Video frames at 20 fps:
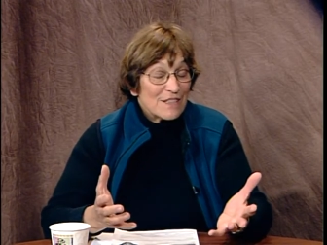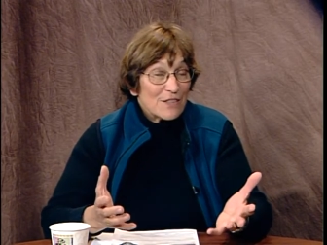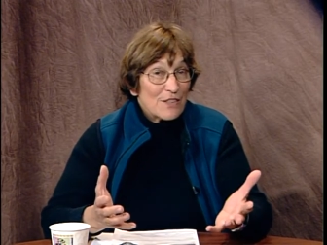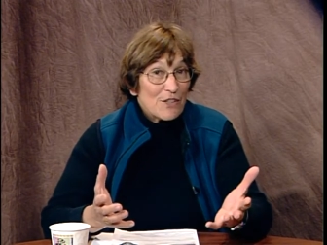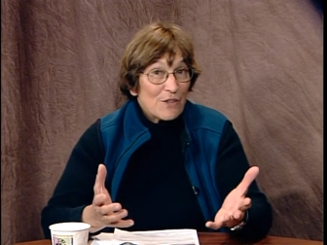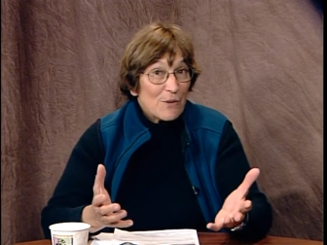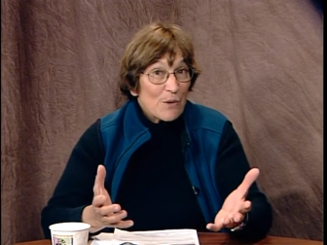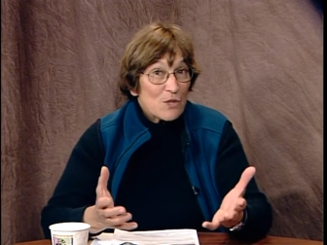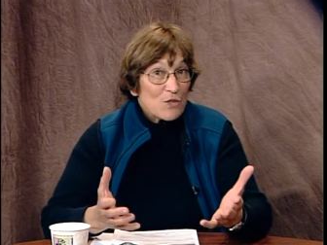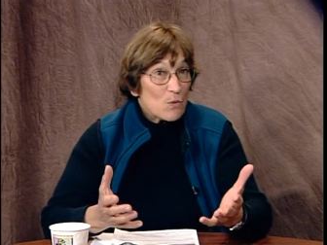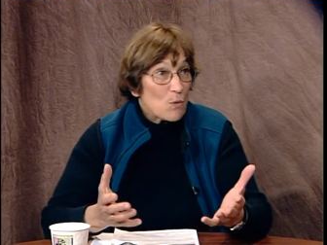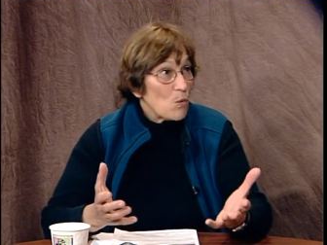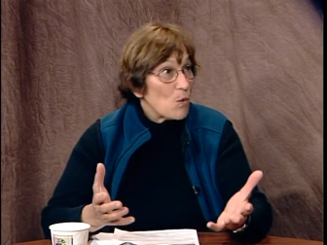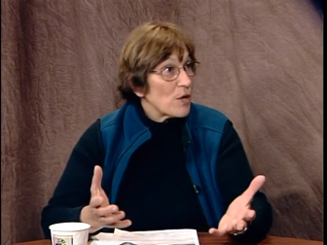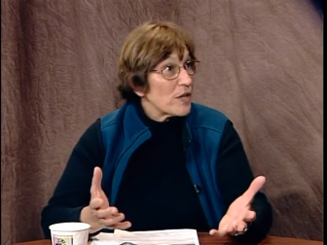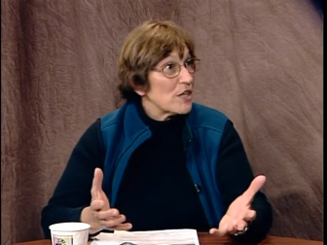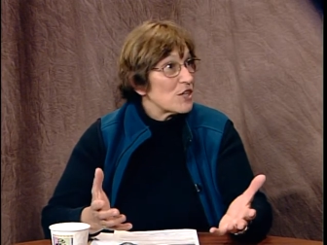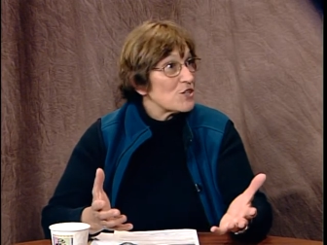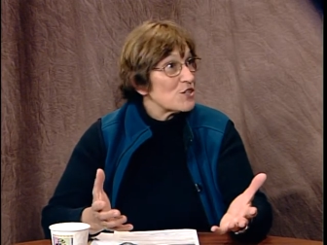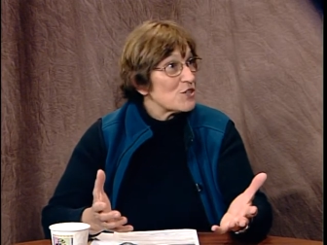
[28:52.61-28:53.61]
you know, it's a
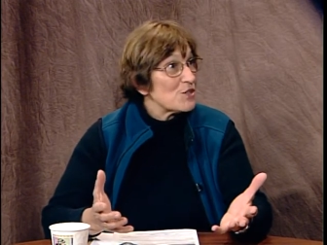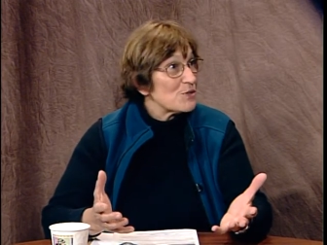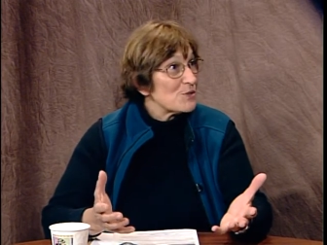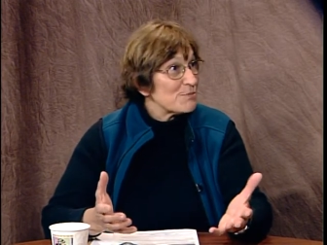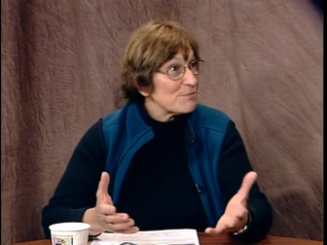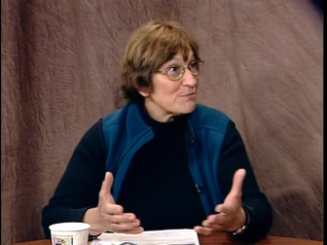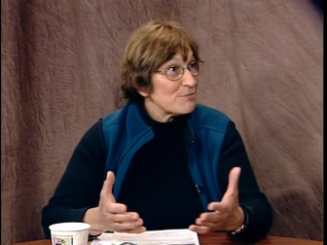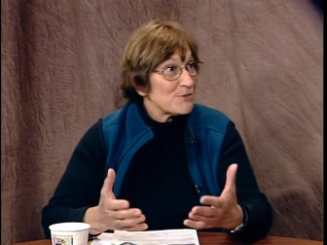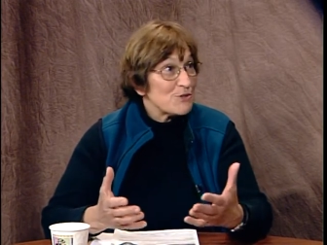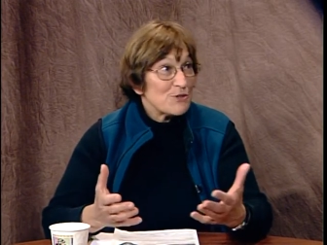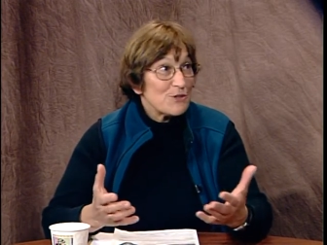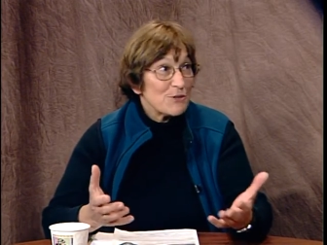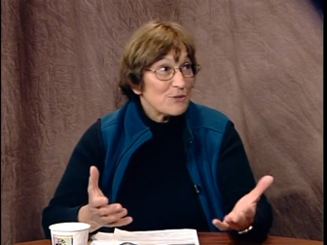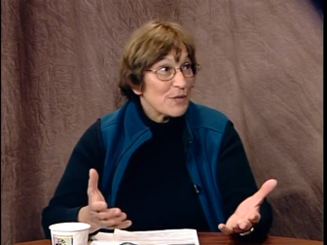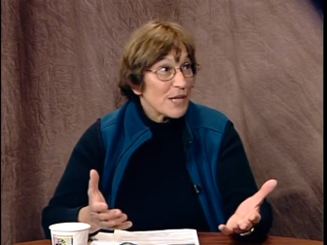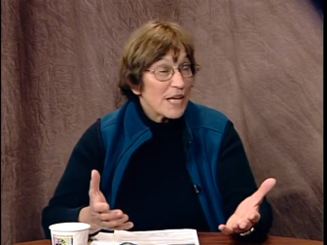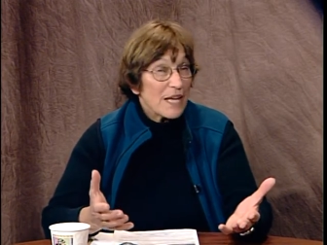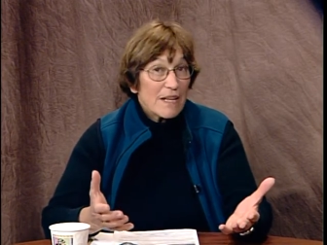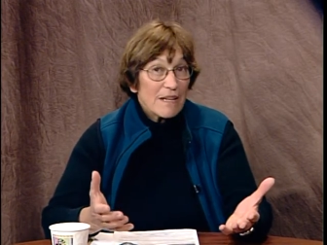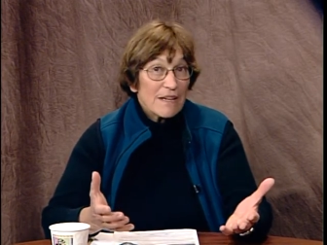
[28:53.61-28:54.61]
one-issue,
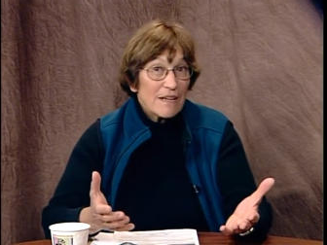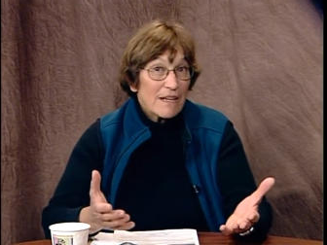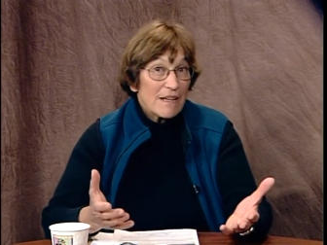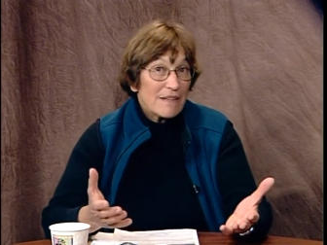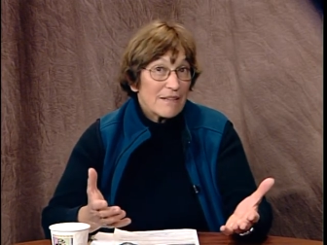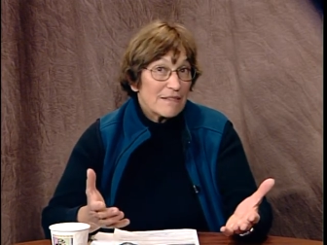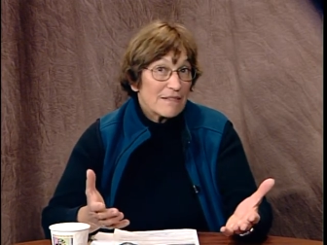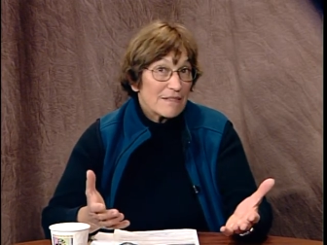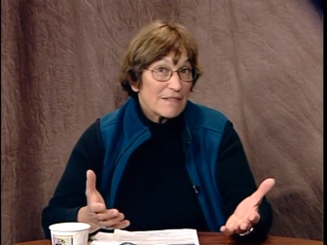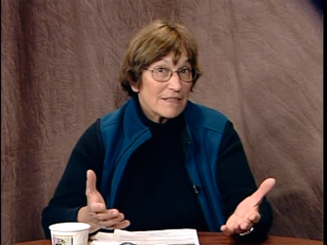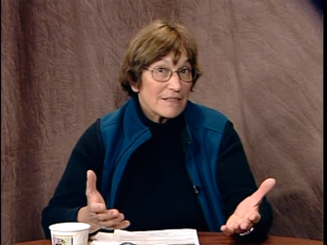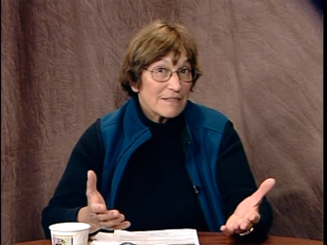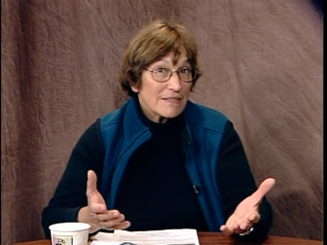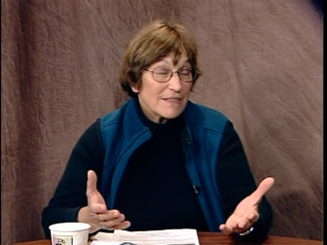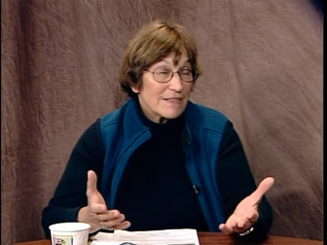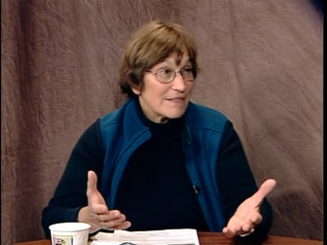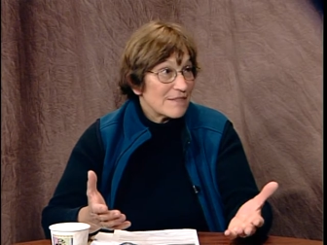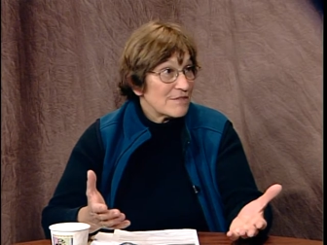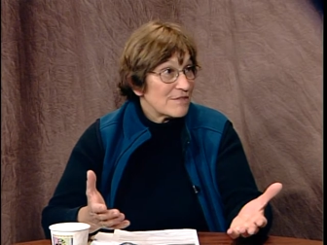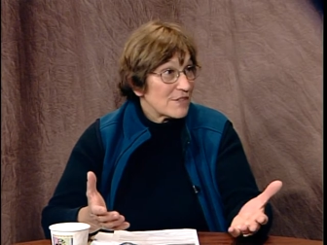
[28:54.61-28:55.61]
two-candidate uh,
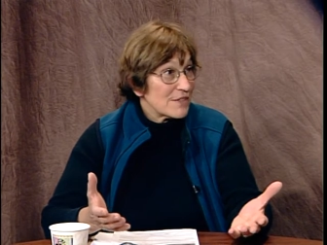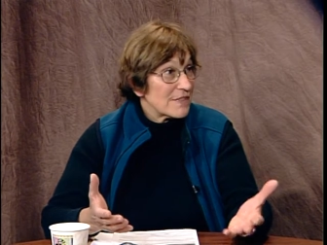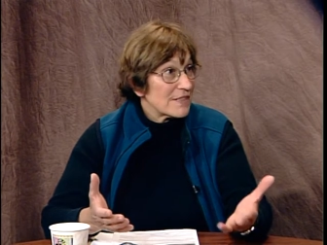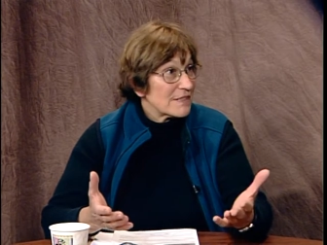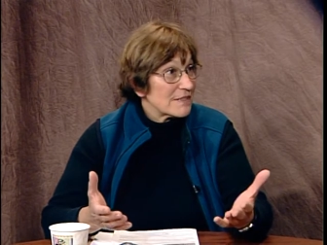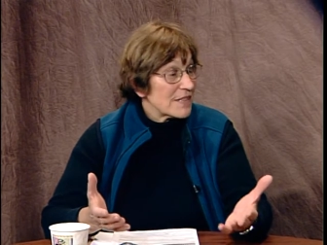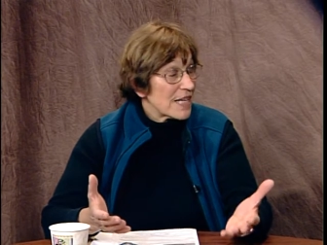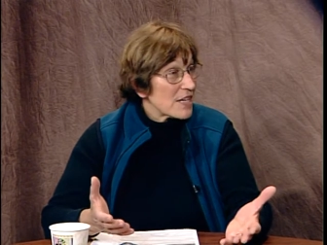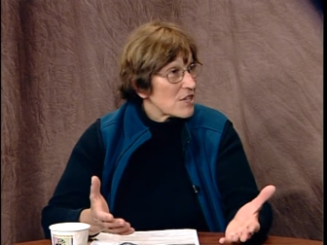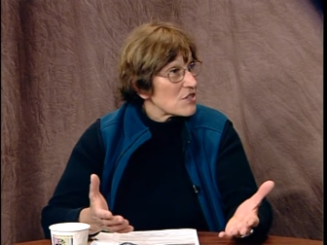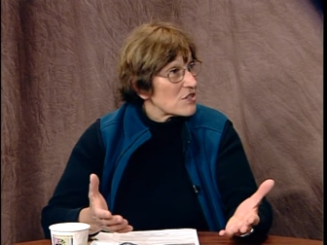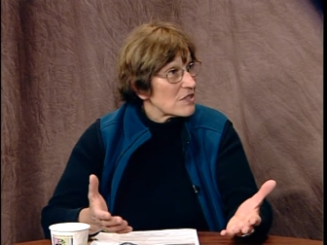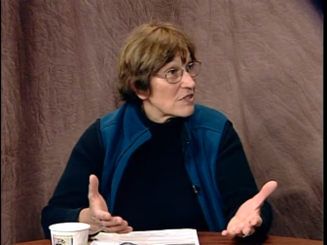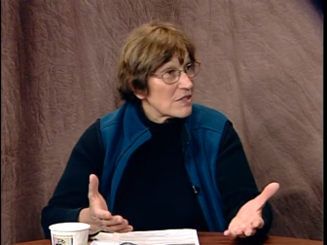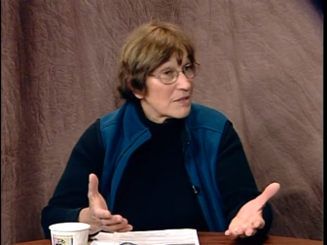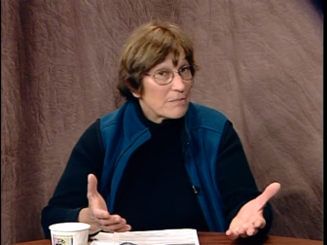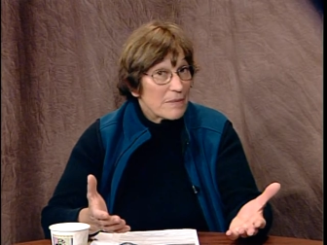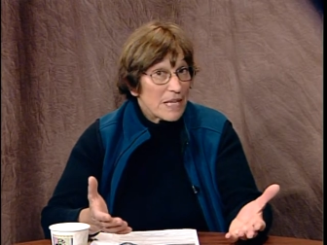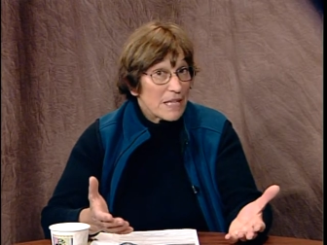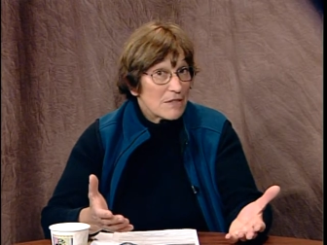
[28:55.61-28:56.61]
uh, election
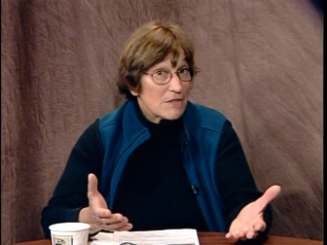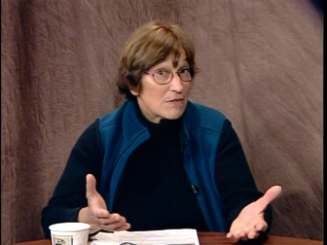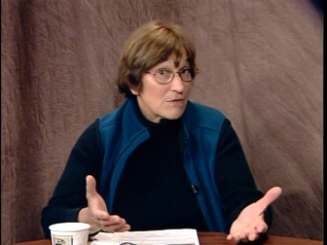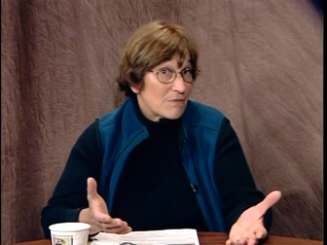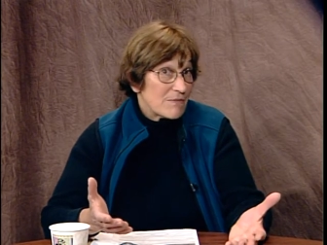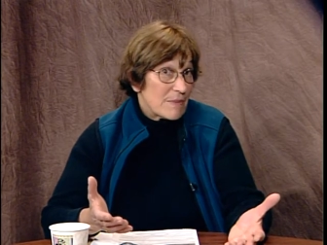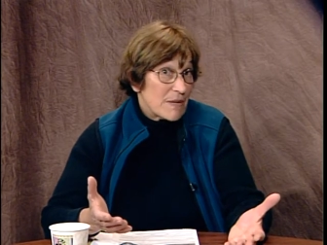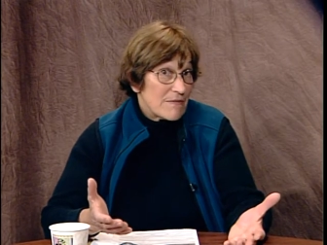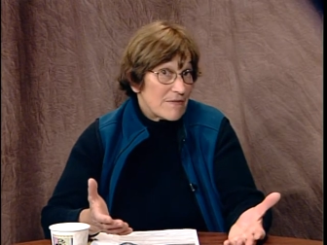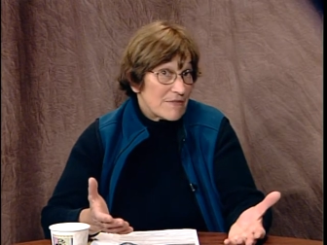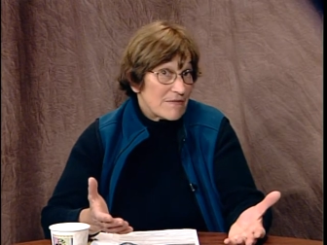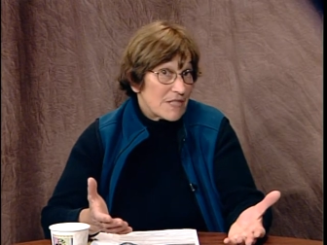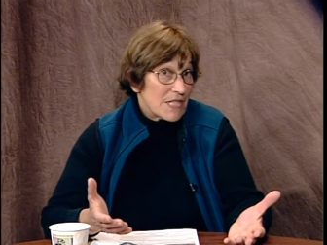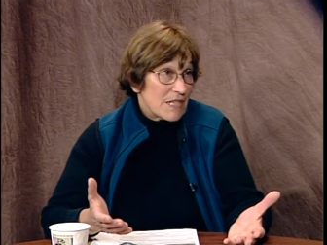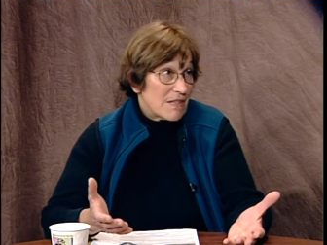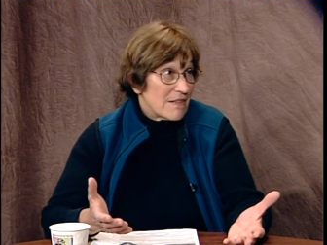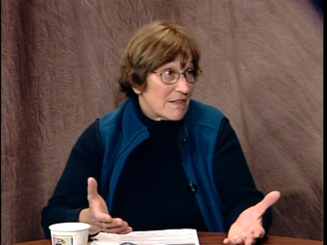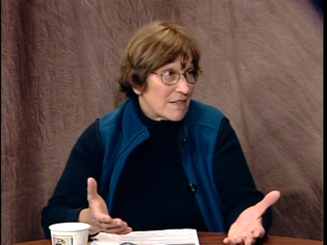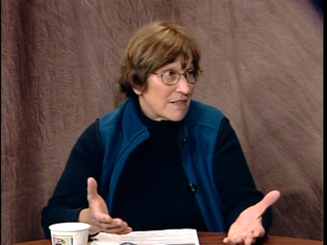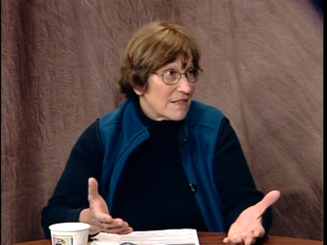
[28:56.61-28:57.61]
on May, May
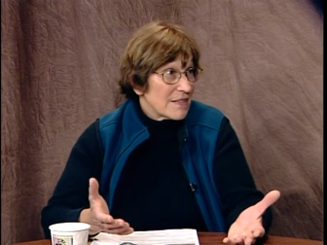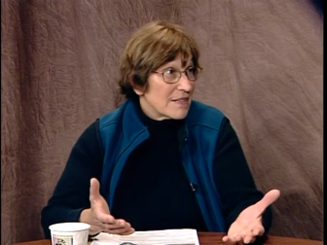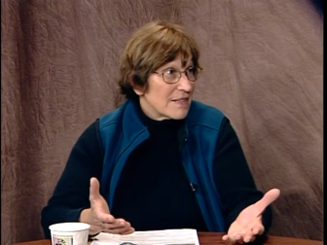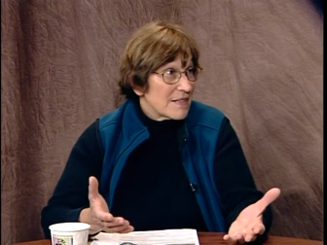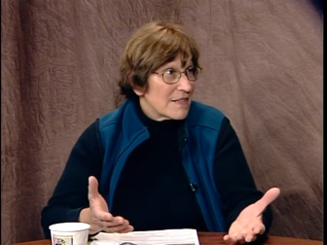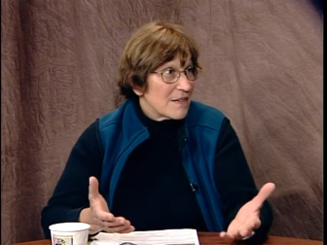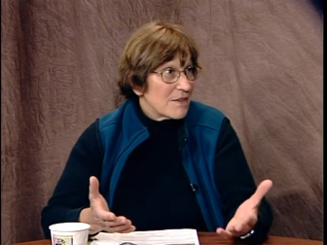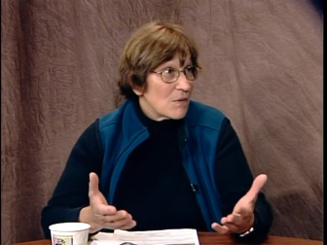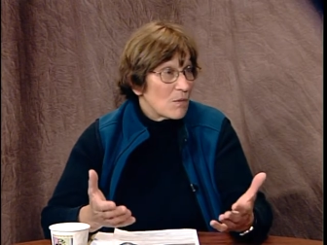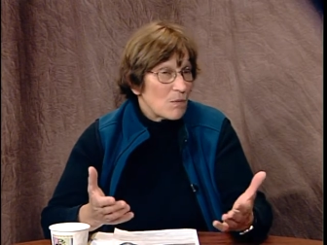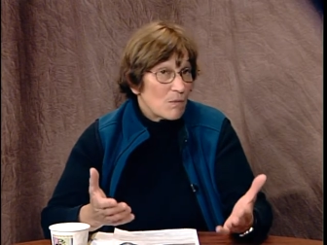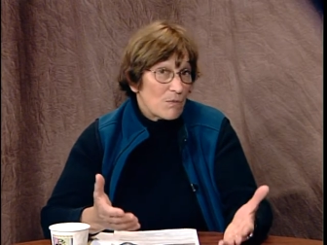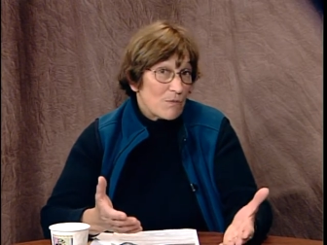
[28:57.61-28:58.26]
15th mm -hmm.